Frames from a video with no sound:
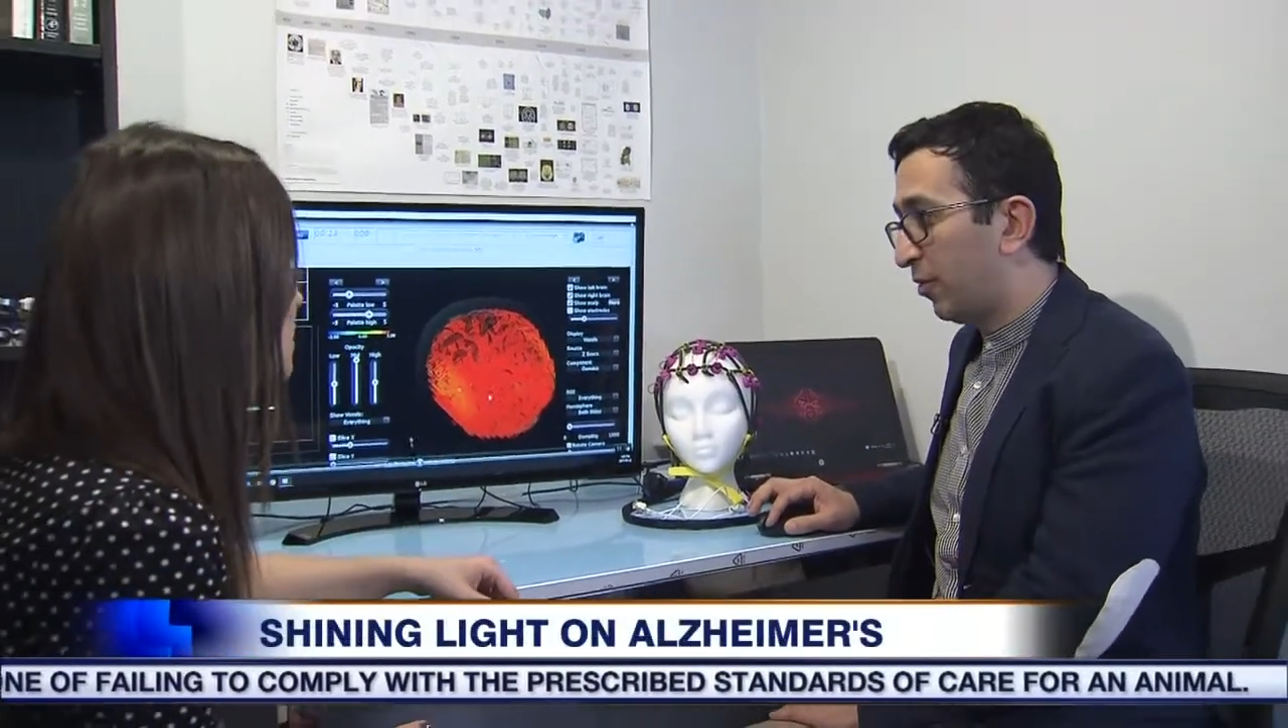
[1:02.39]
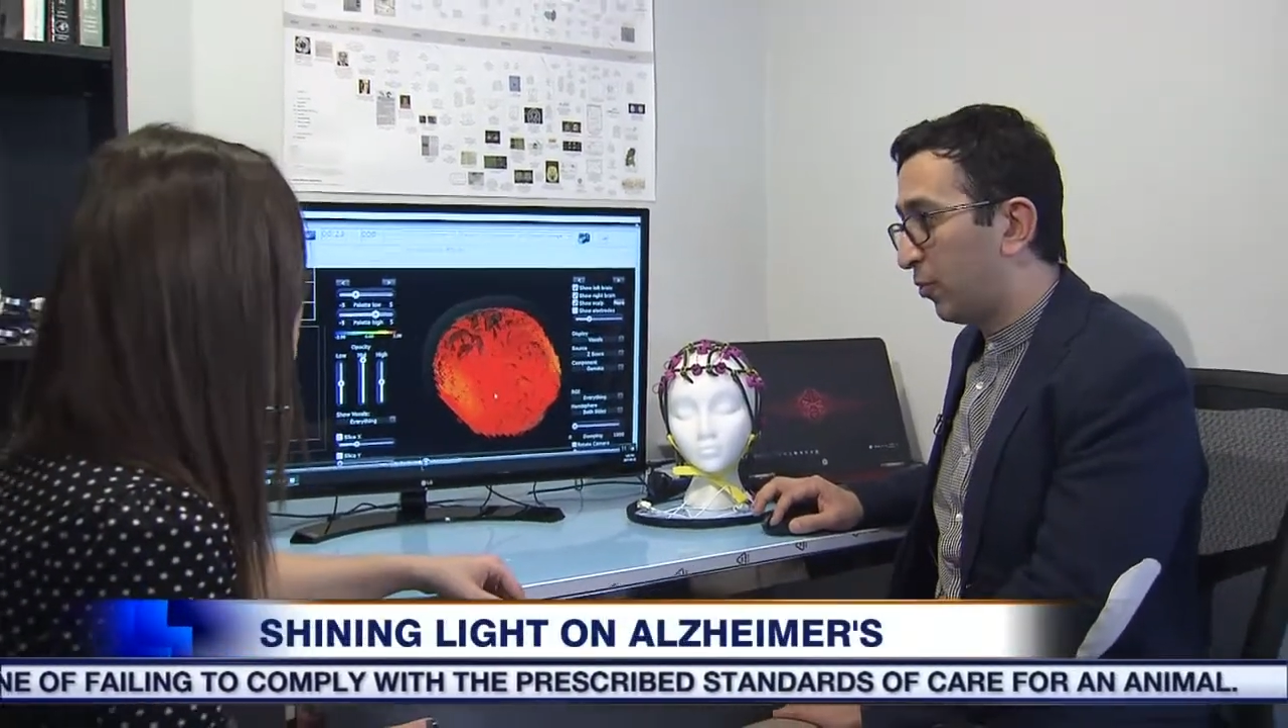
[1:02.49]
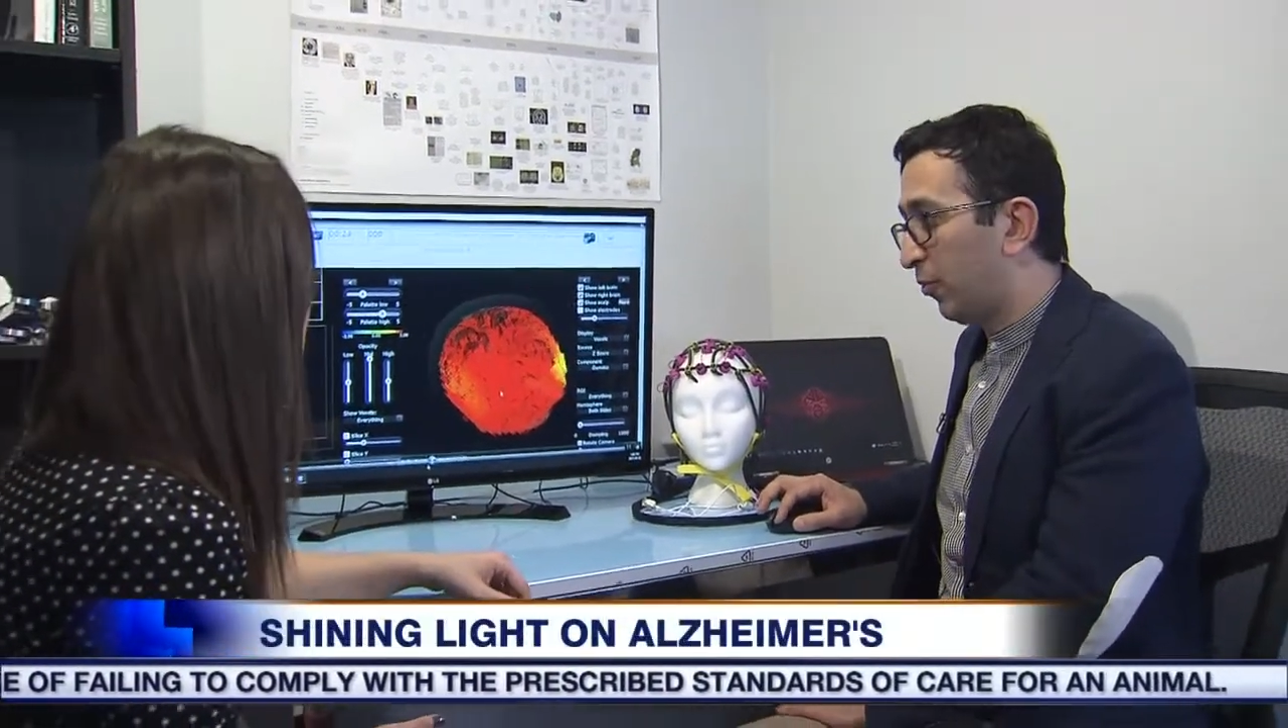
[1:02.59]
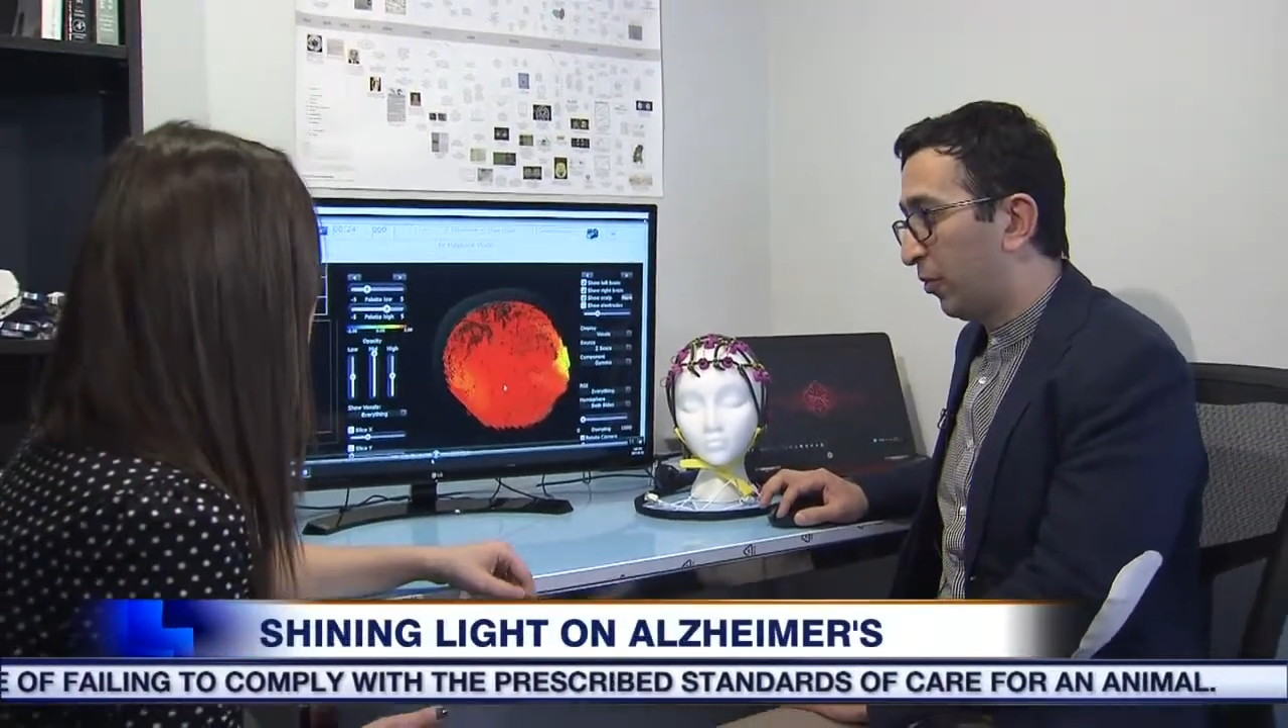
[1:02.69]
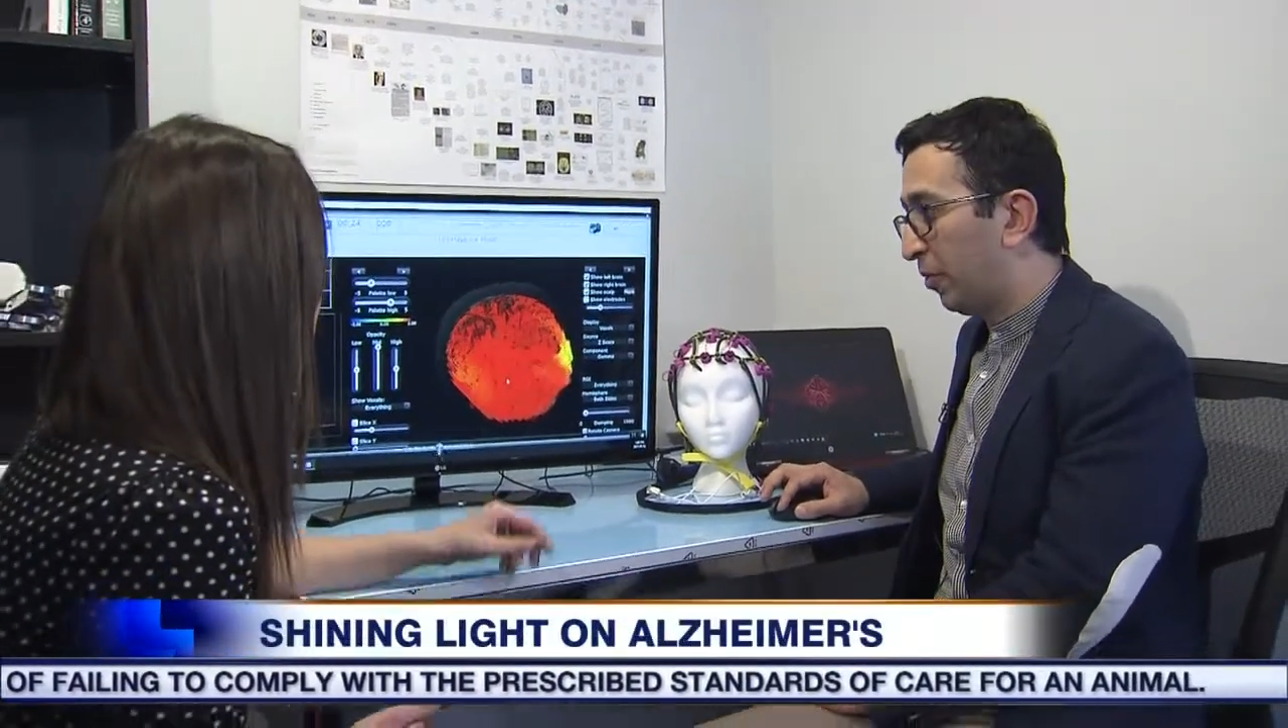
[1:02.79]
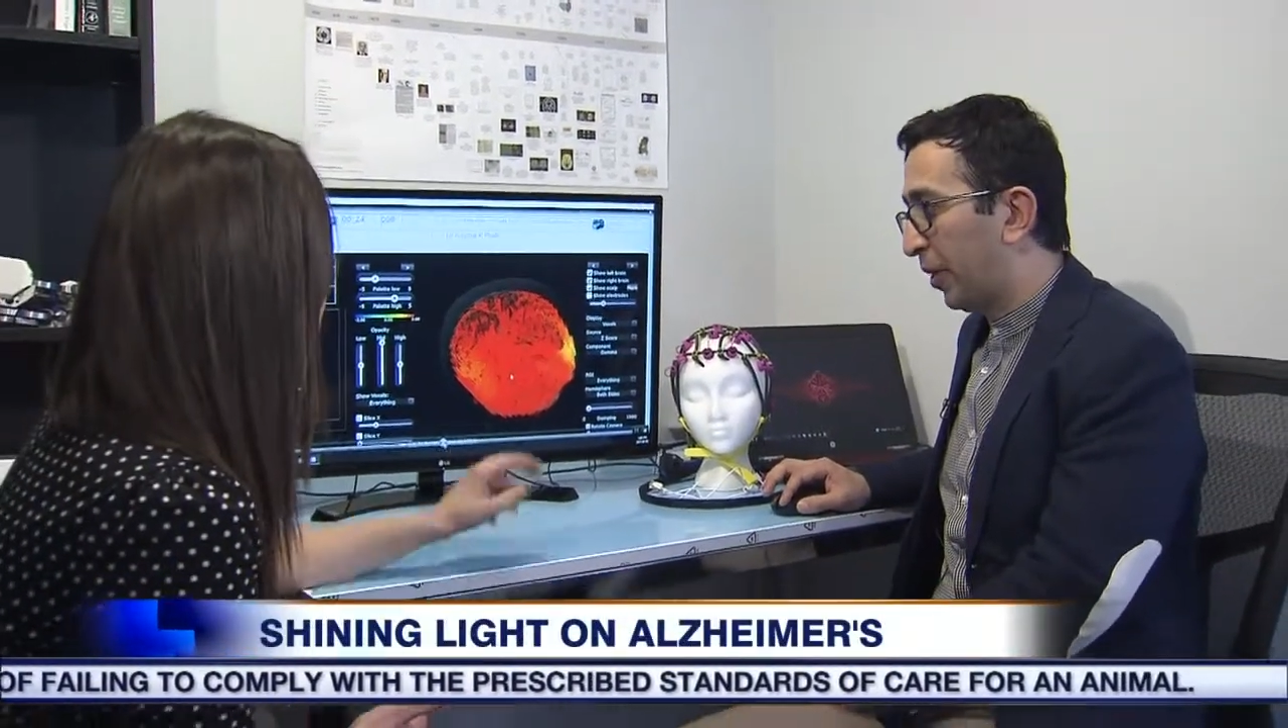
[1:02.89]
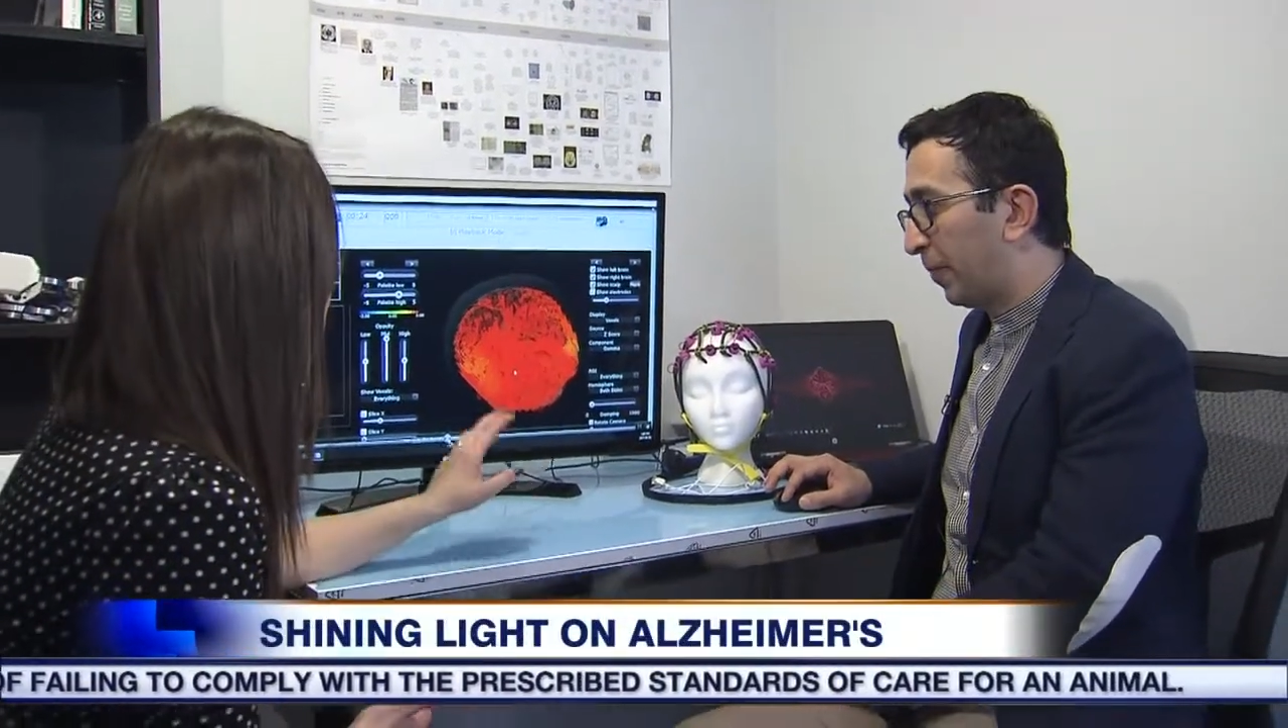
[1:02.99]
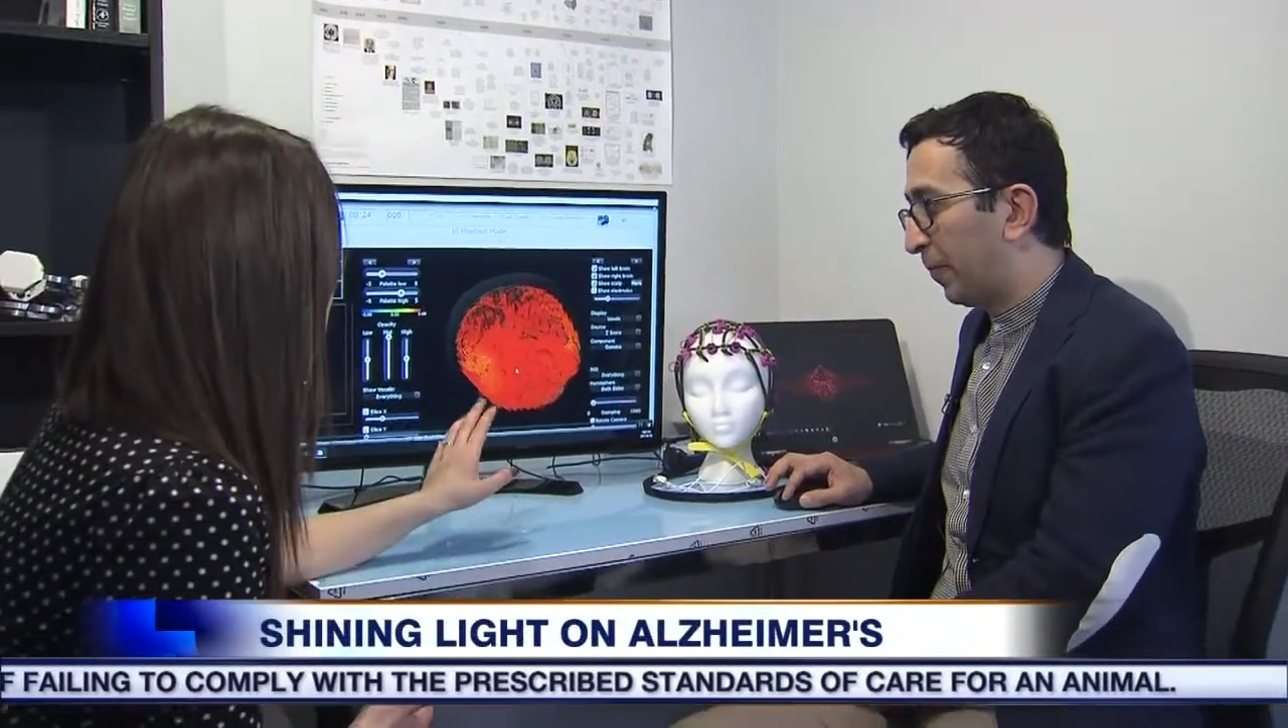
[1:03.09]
also for me.